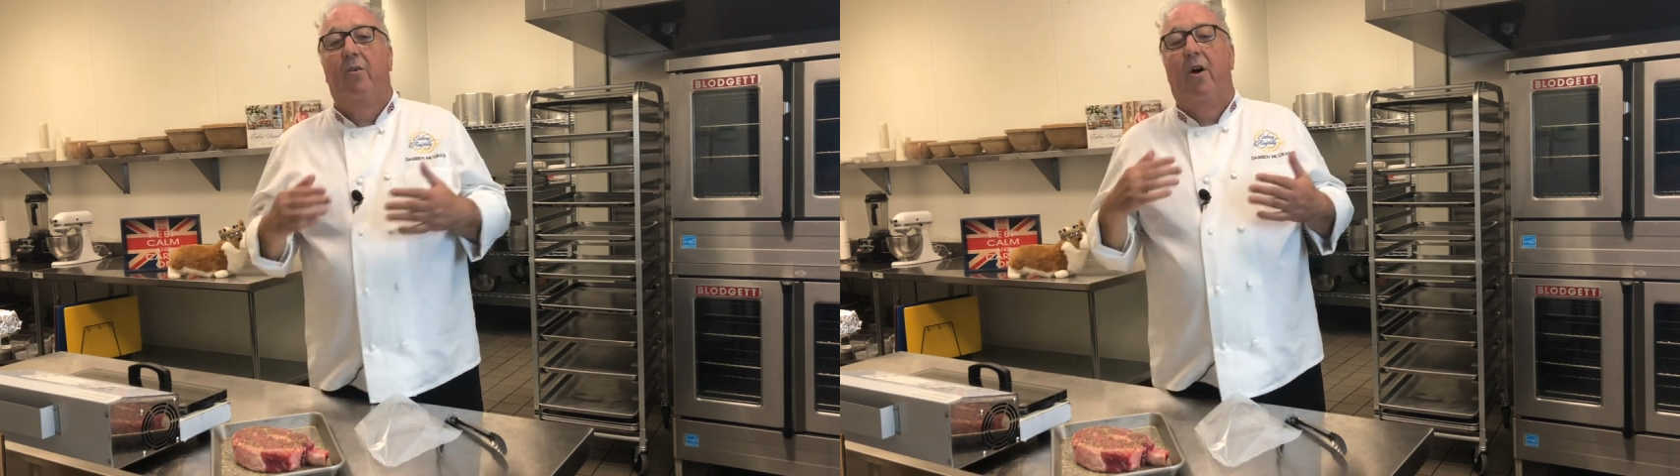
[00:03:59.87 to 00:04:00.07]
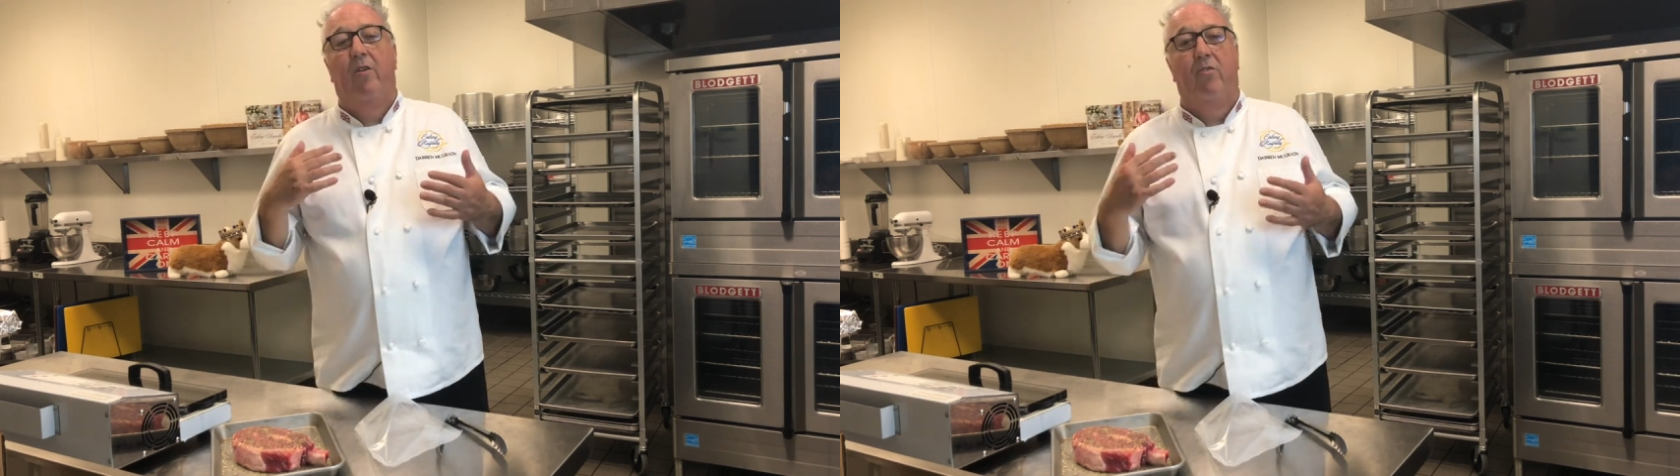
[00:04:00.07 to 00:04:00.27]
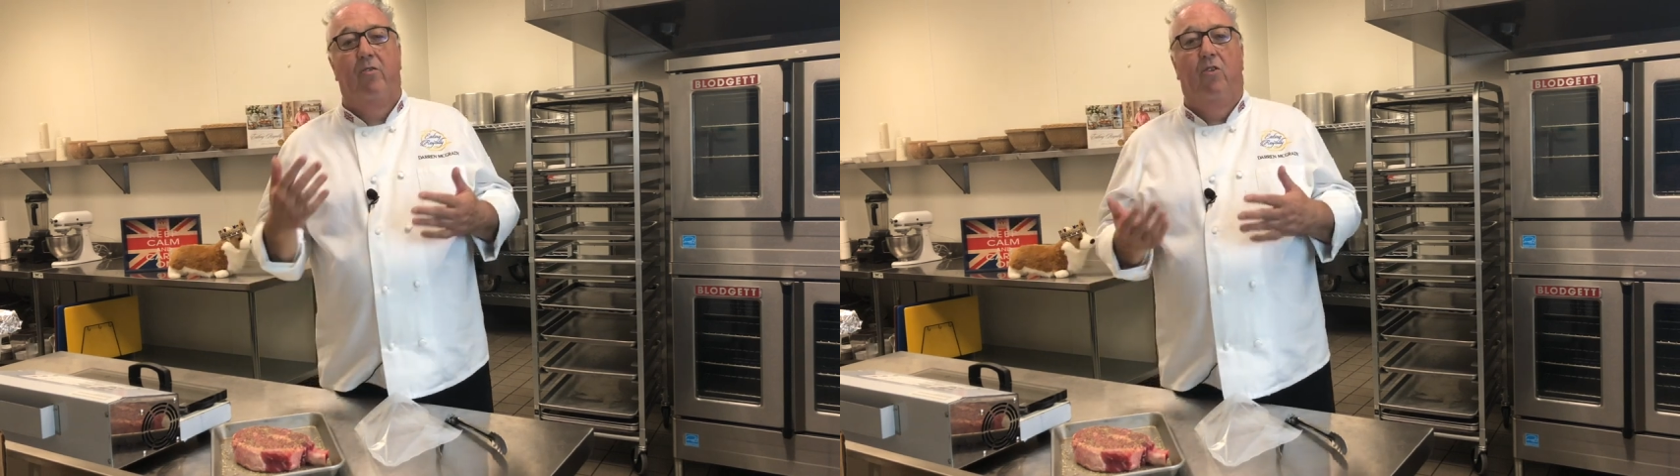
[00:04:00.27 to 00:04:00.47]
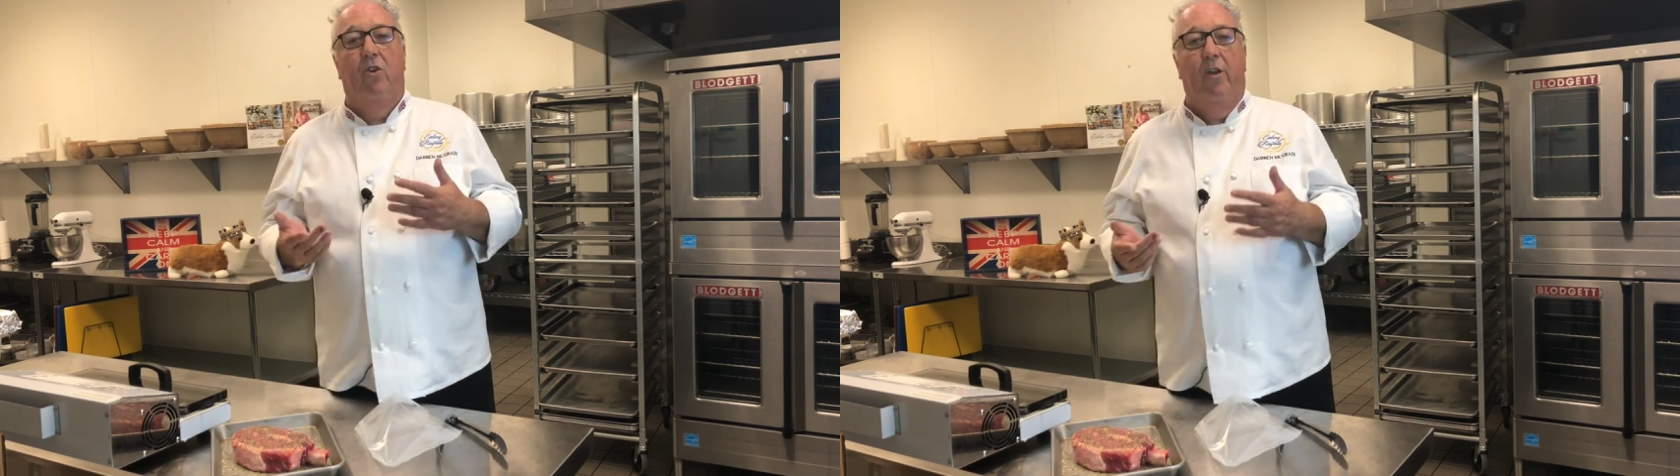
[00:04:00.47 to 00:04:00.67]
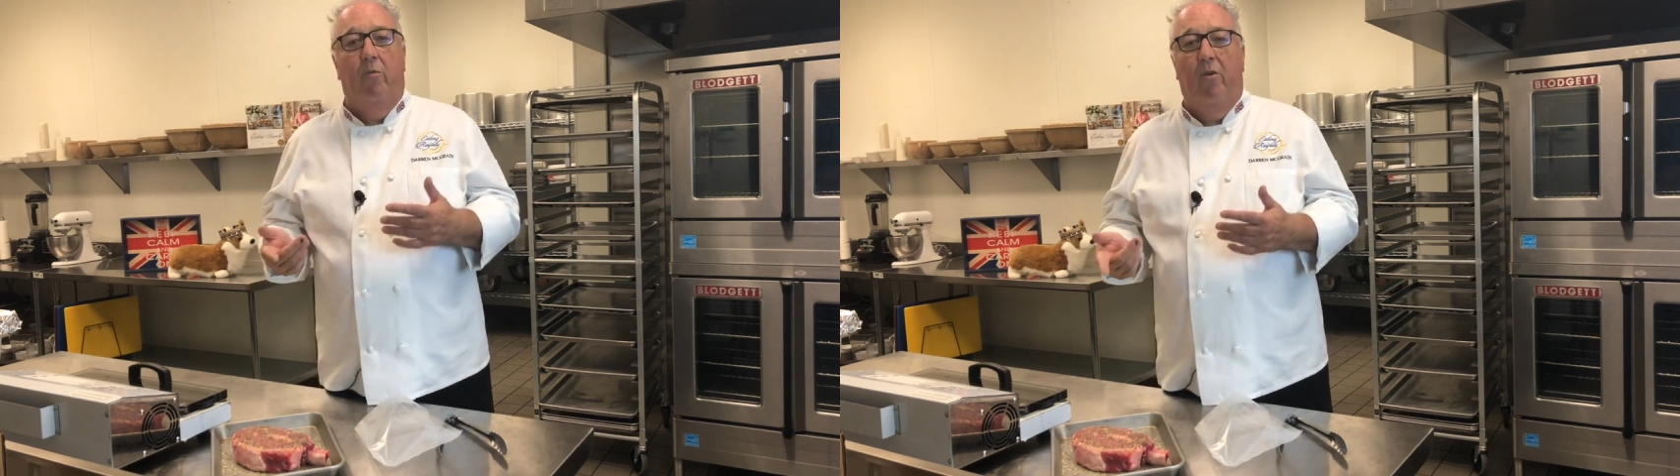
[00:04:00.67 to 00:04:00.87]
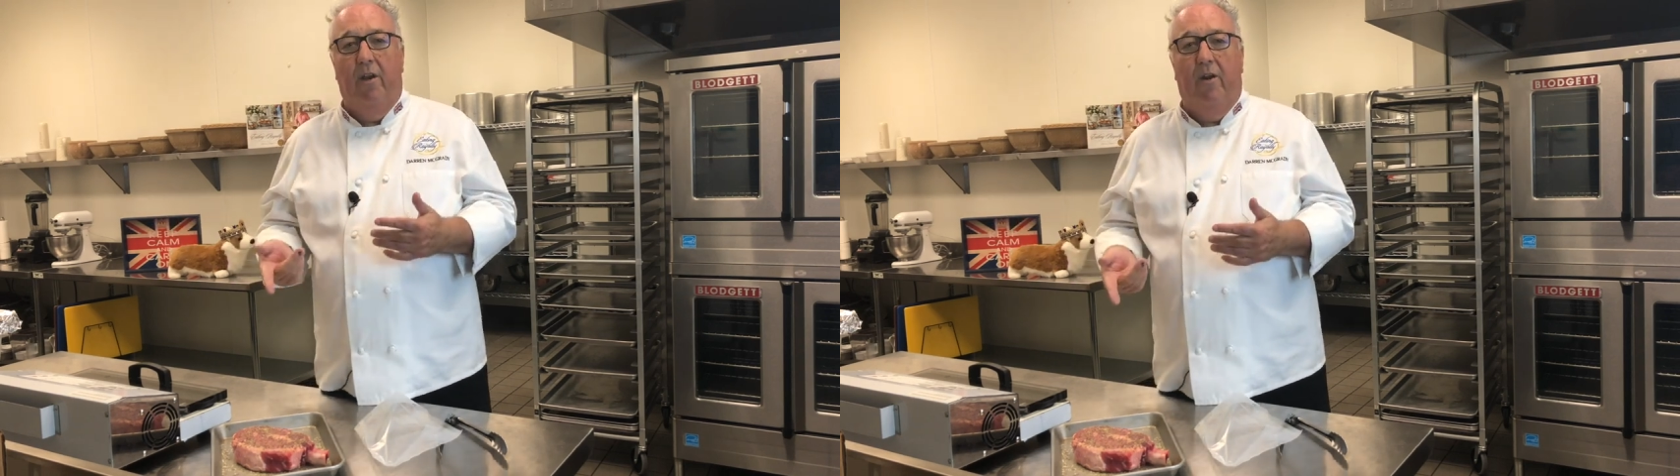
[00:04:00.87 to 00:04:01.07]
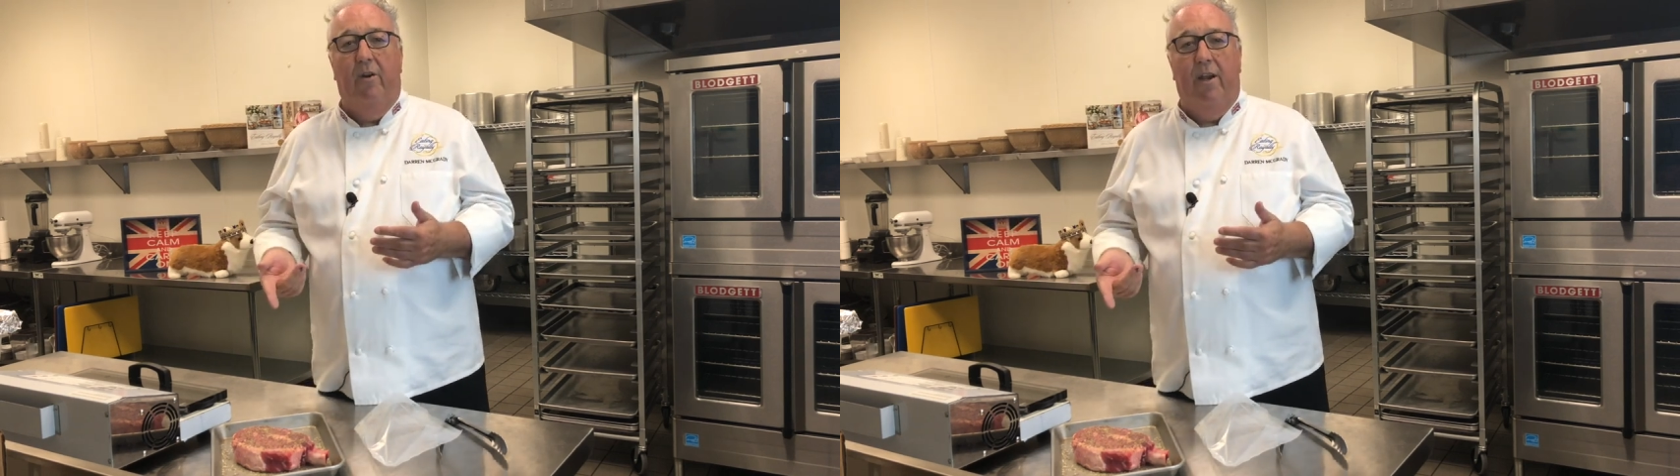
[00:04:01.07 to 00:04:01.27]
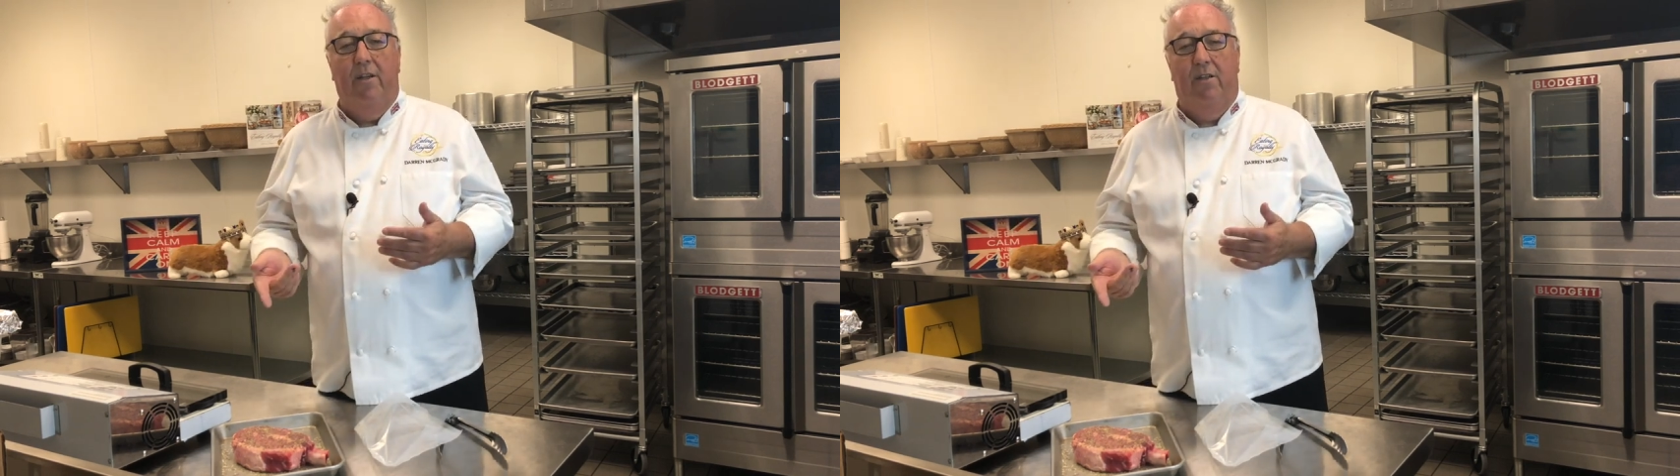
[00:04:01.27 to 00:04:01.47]
131
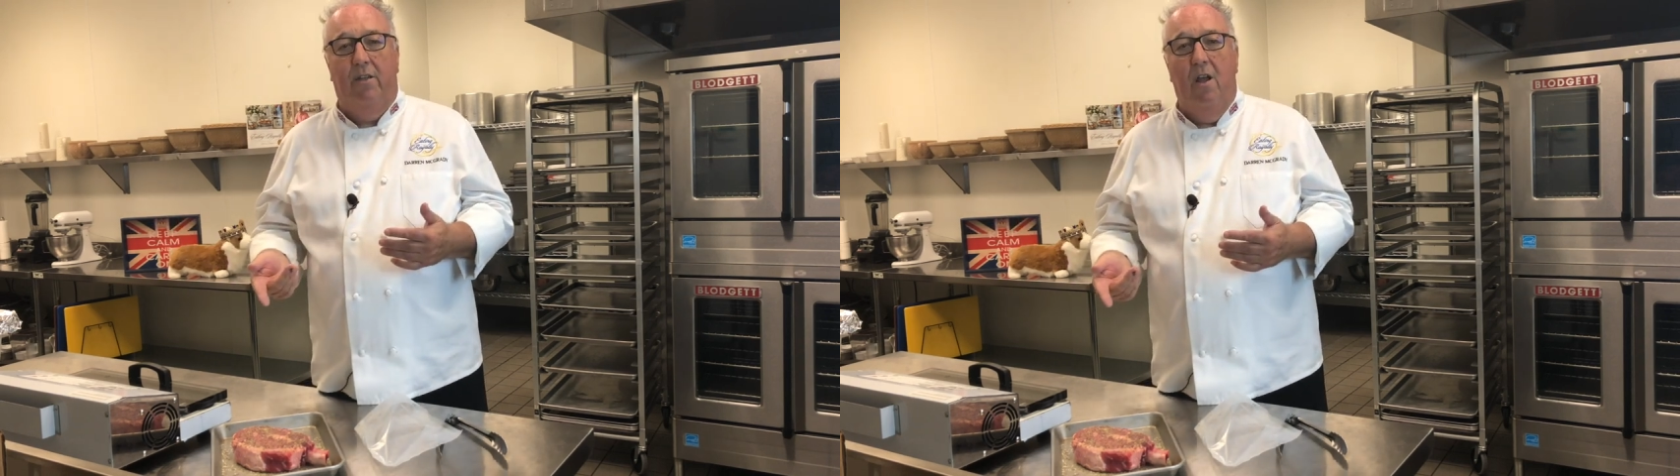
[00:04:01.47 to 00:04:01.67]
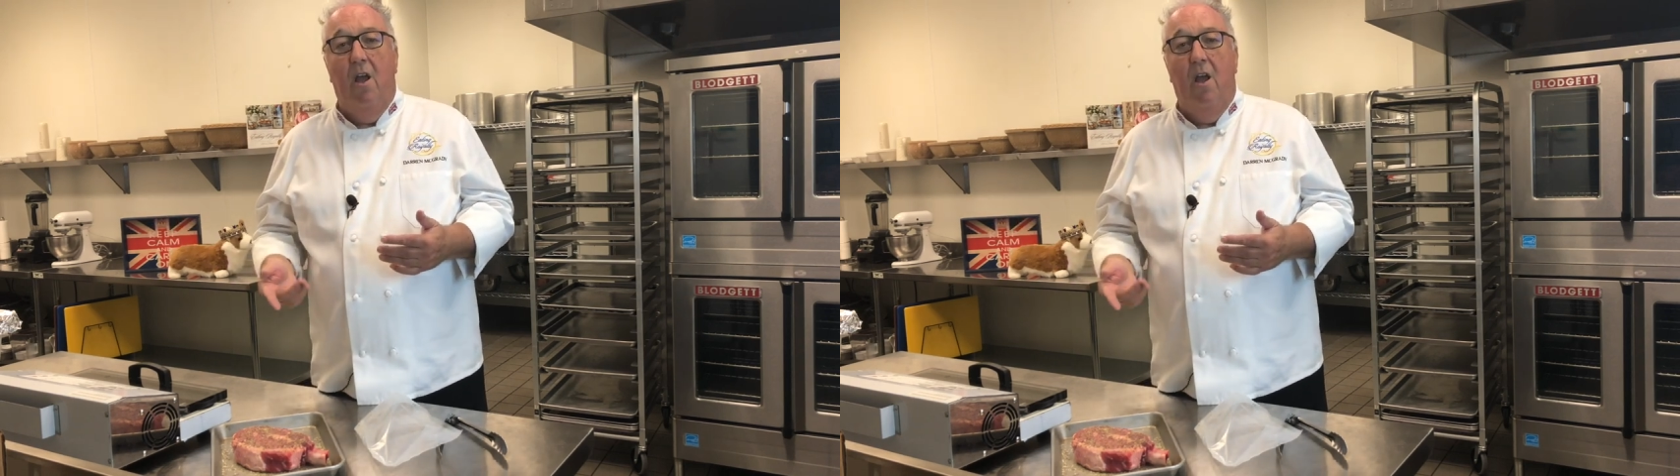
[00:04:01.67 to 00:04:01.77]
degrees.